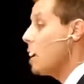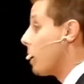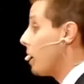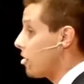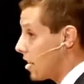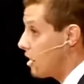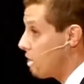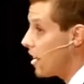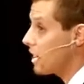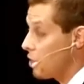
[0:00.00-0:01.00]
But if it can
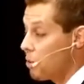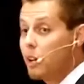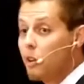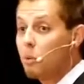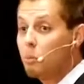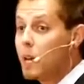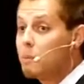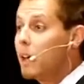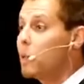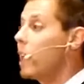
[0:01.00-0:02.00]
affect the three year old brain,
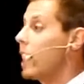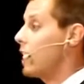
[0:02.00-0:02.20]
by the way,